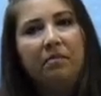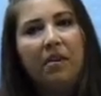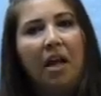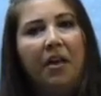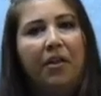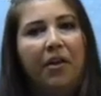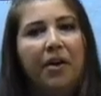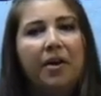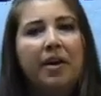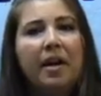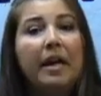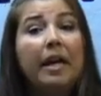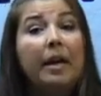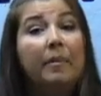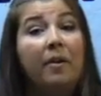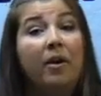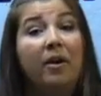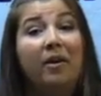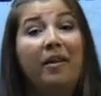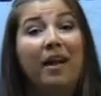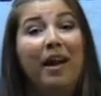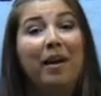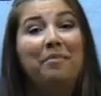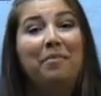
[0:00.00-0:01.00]
they're going to keep
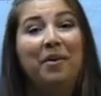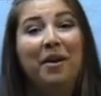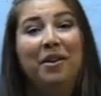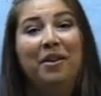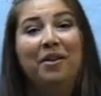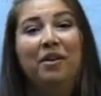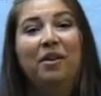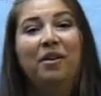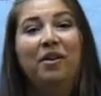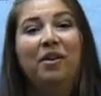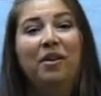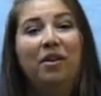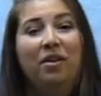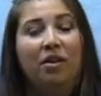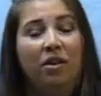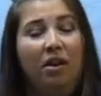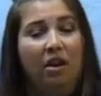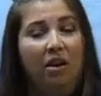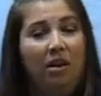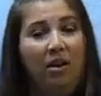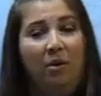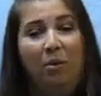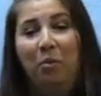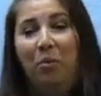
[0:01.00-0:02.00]
earning that, but
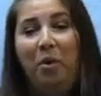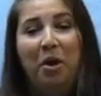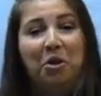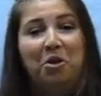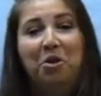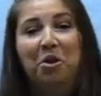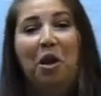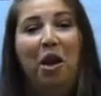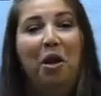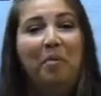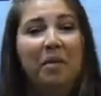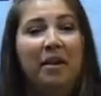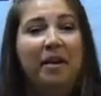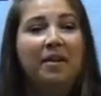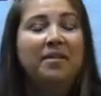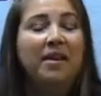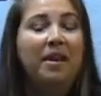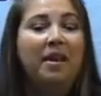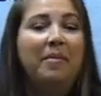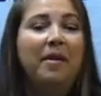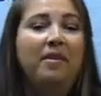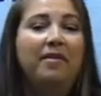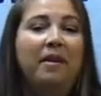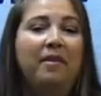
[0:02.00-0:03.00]
we should all be
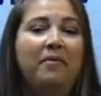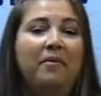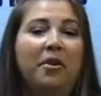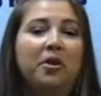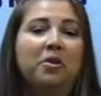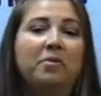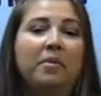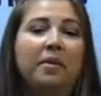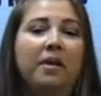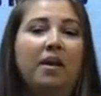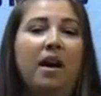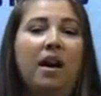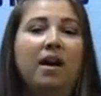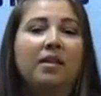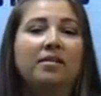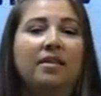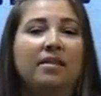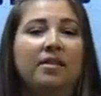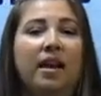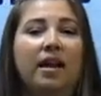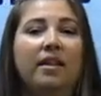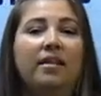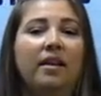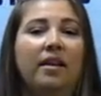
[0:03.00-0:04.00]
excited about that freshman class
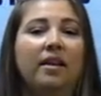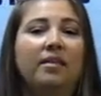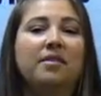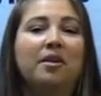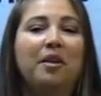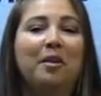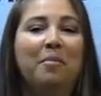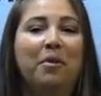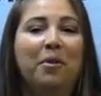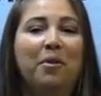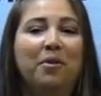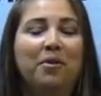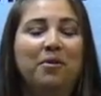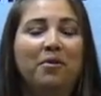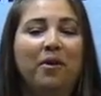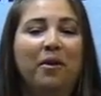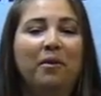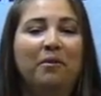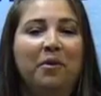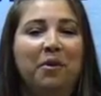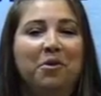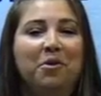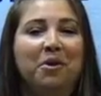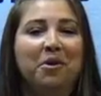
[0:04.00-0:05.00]
because I think it's going to be huge for our
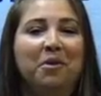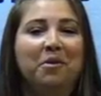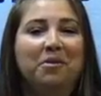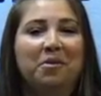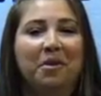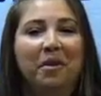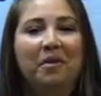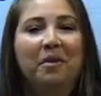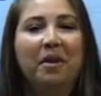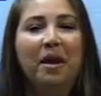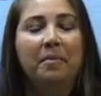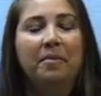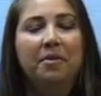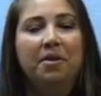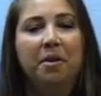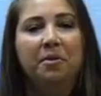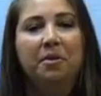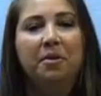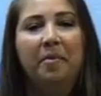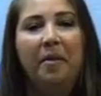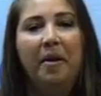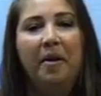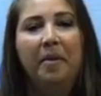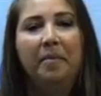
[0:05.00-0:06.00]
future. So I'm
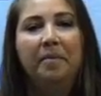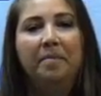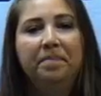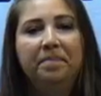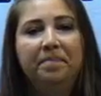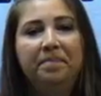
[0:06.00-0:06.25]
stoked about it.